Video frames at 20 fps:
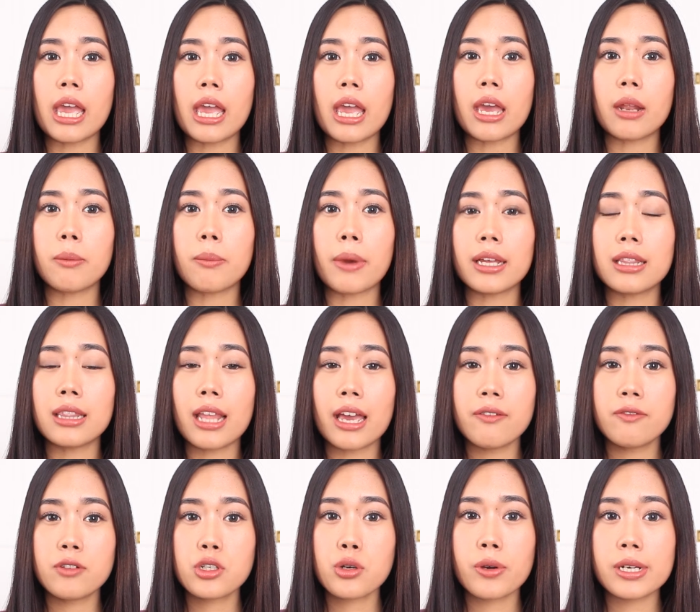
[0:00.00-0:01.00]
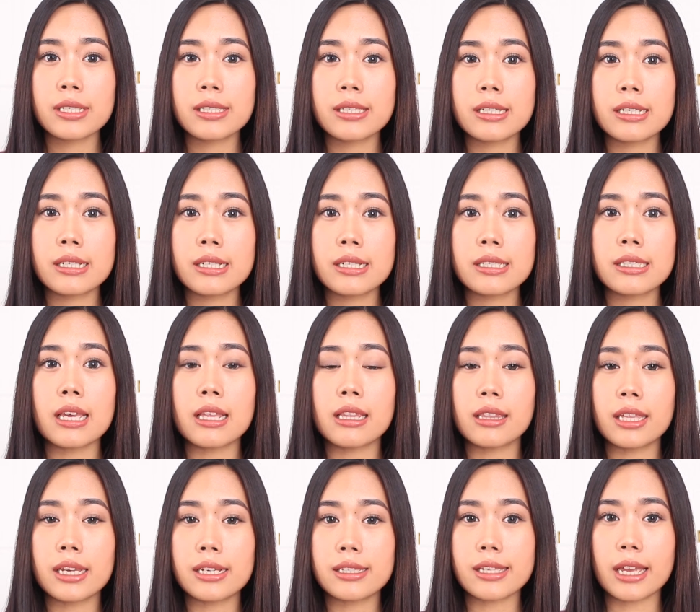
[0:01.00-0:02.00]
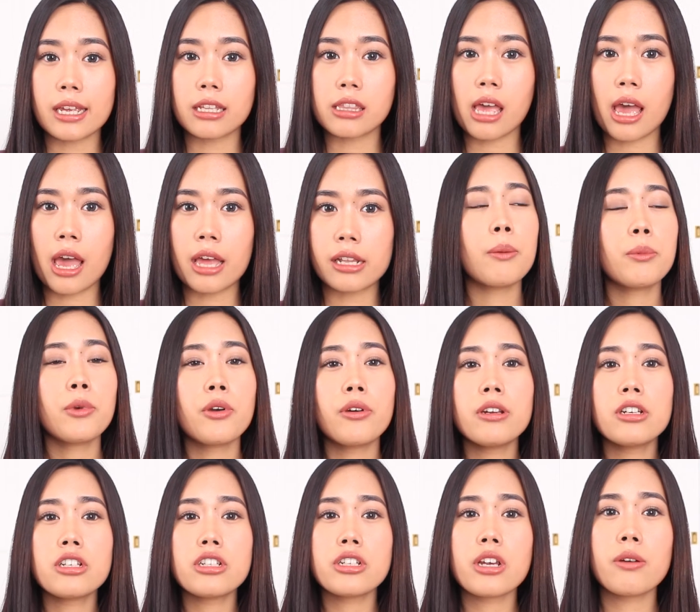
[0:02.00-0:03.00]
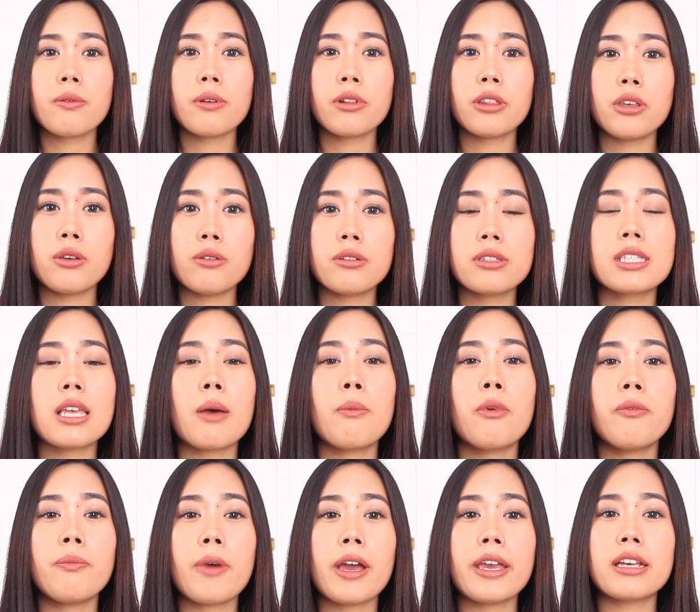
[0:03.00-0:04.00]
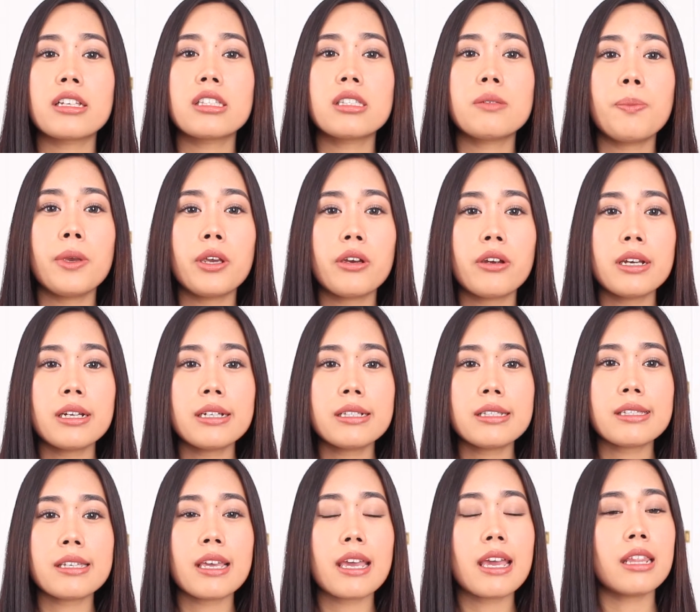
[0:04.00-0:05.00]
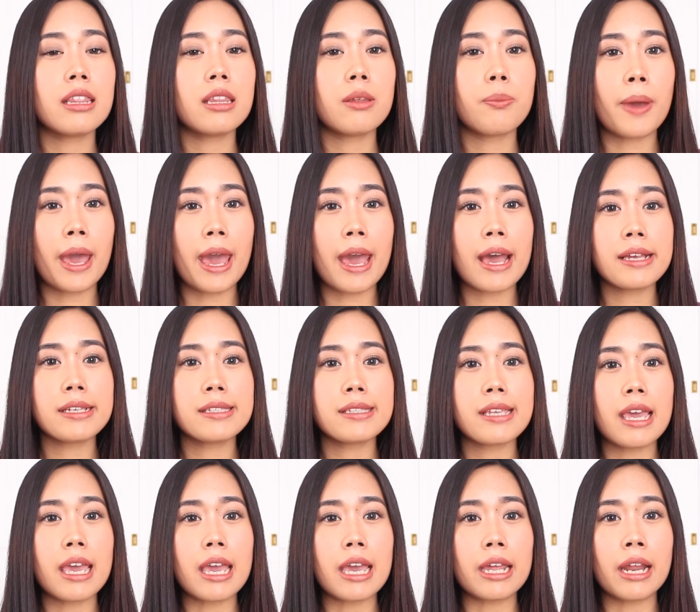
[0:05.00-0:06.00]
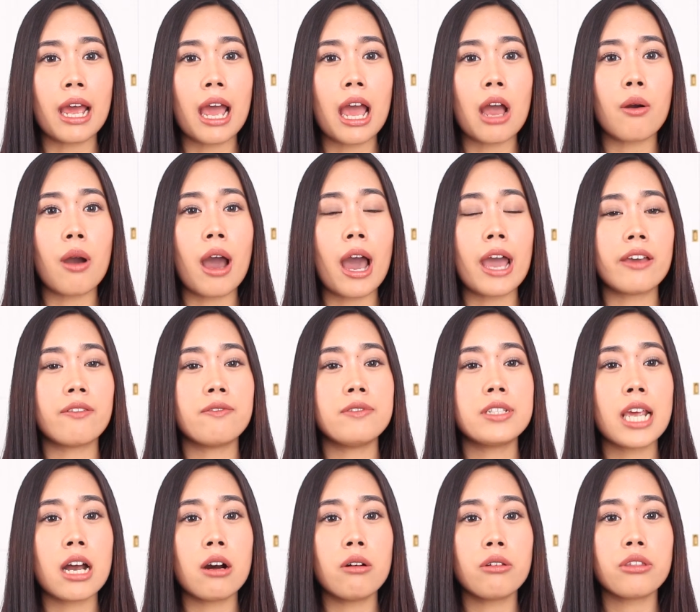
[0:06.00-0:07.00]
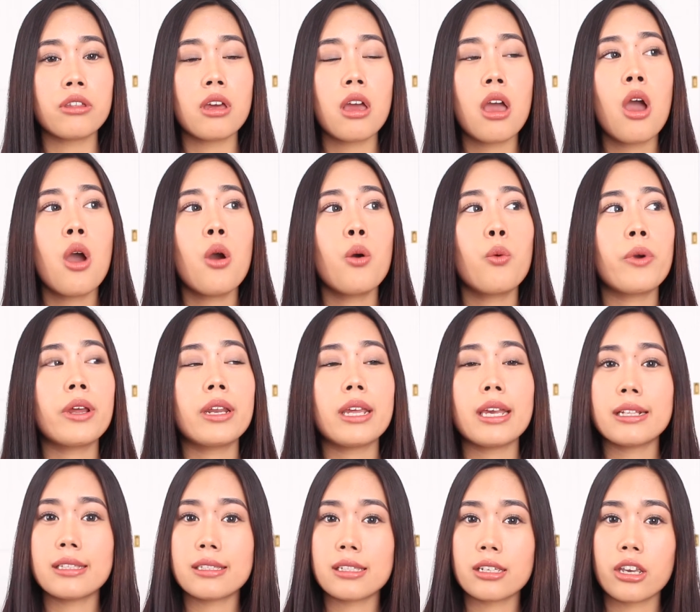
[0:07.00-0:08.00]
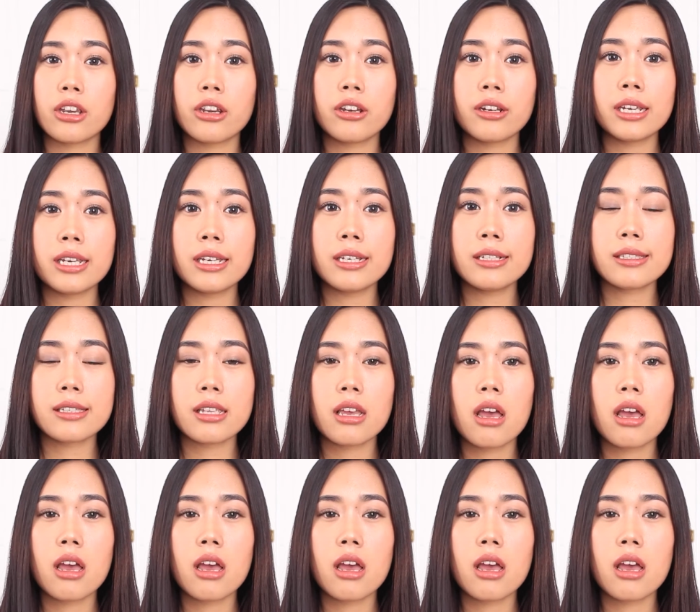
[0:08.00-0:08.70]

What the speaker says: and my life choices and things like that. I'm going to share with you some of my experience in the past and how I have dealt with insecurities.